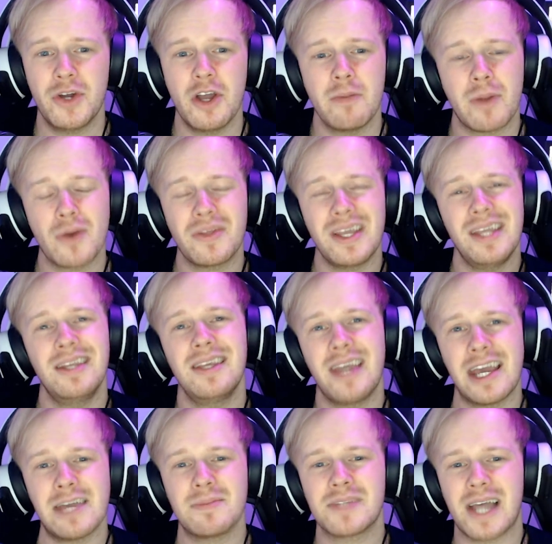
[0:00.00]
both in
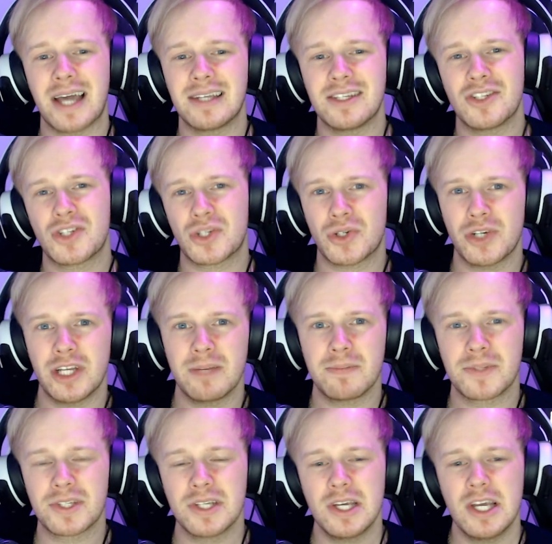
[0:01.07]
games and in streams.